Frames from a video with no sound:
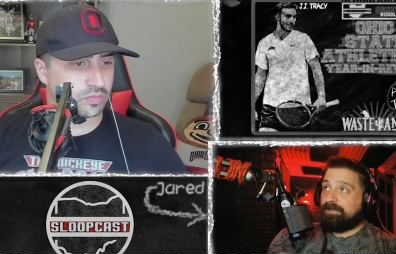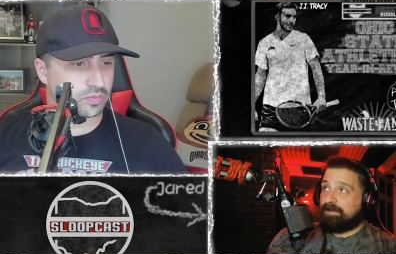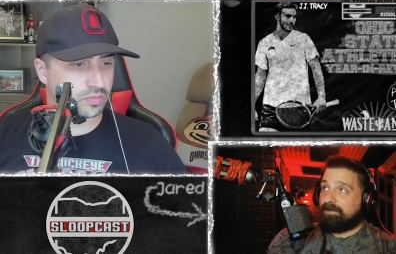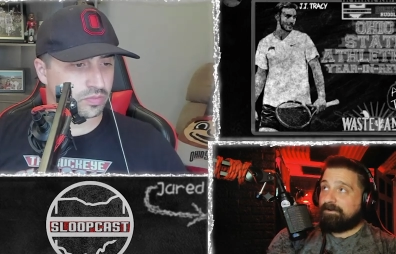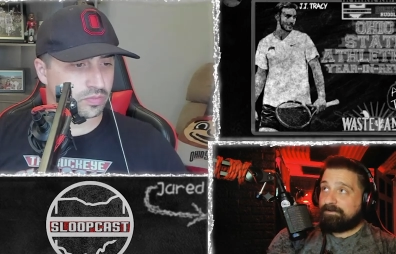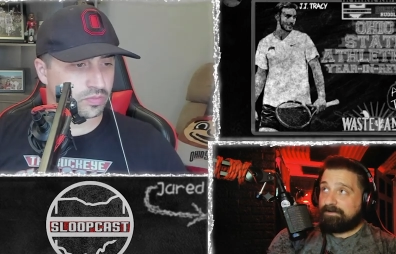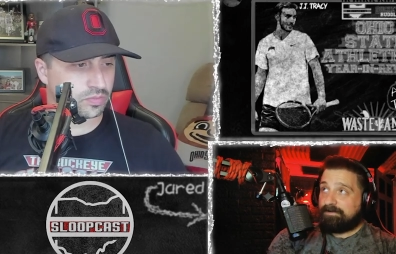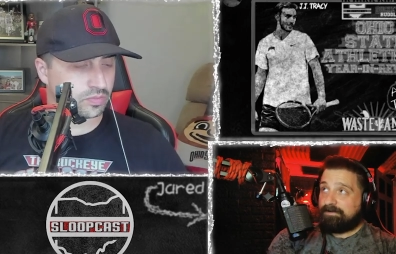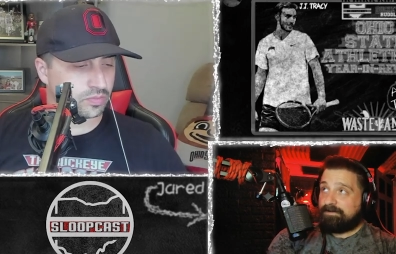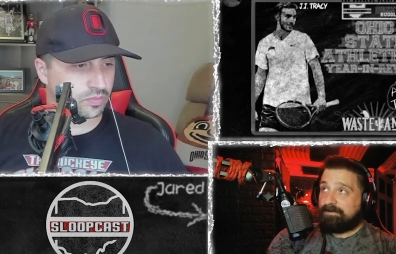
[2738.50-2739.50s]
Speaker 1: not here?
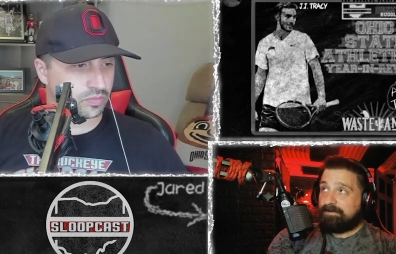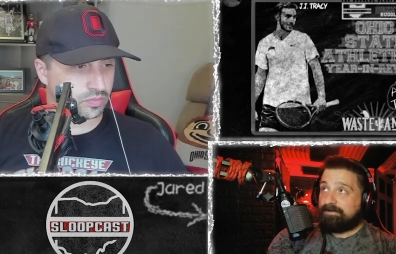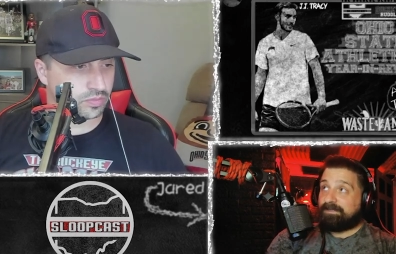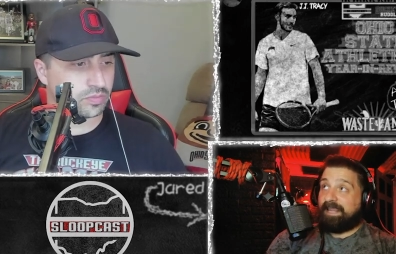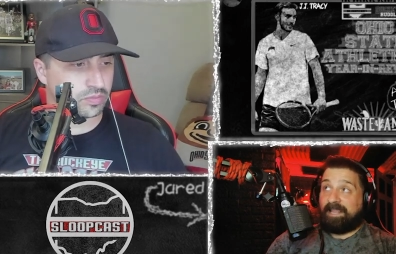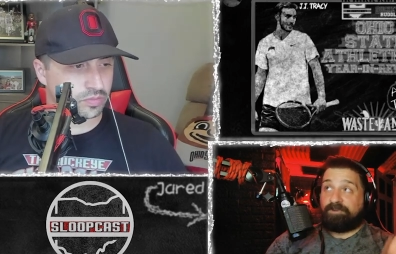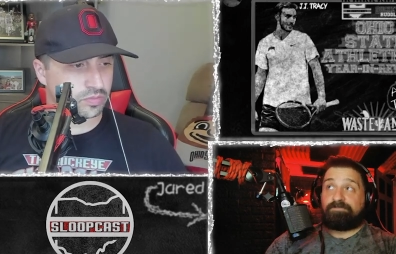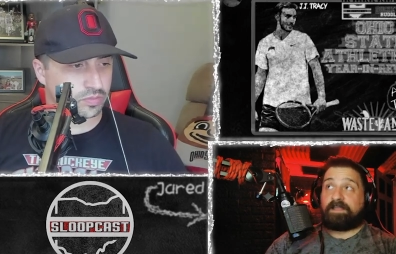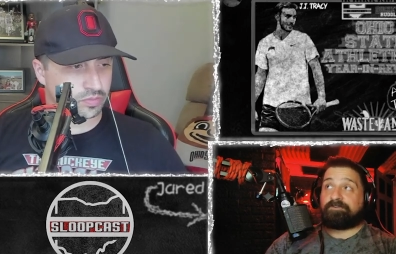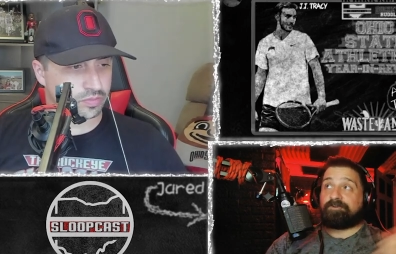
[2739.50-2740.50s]
Can
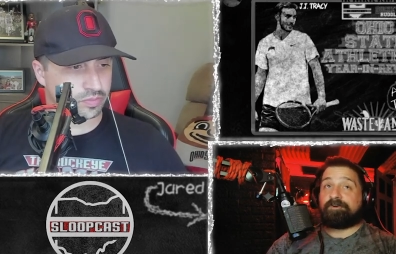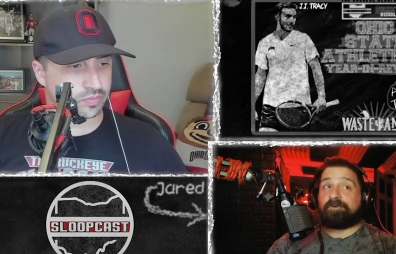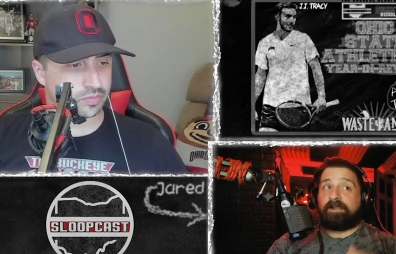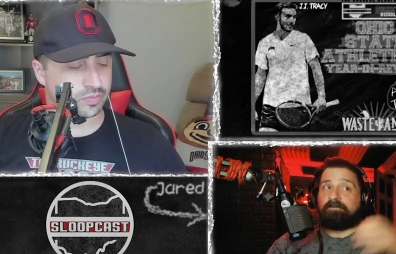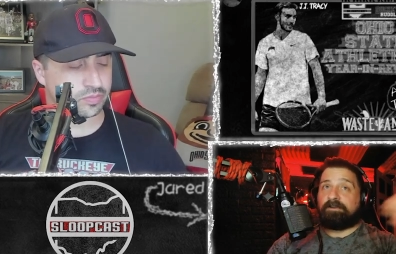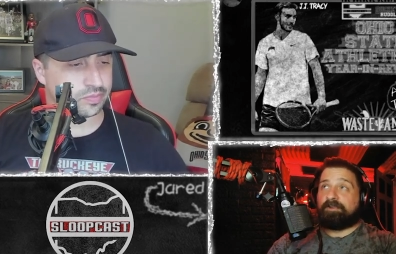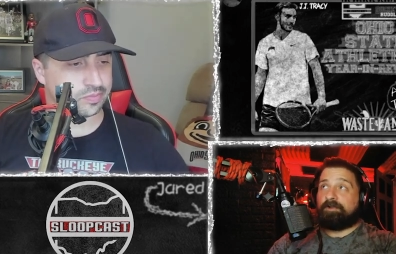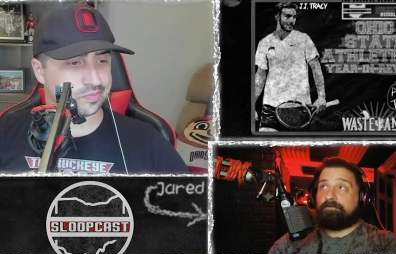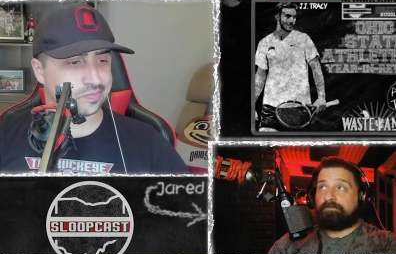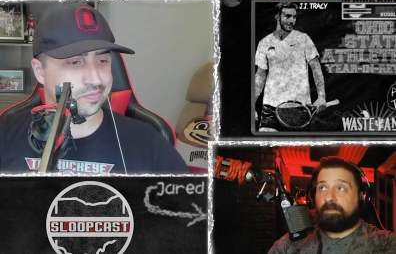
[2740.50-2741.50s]
you then turn around and
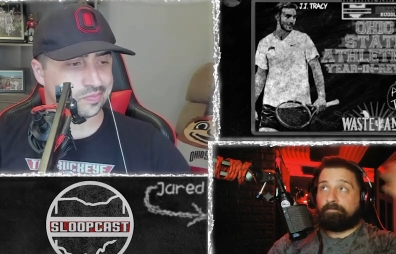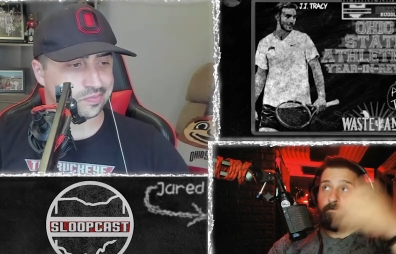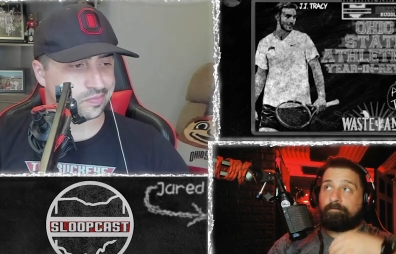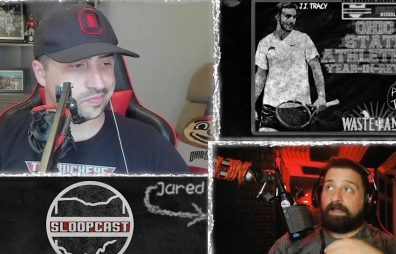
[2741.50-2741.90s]
go flip Brew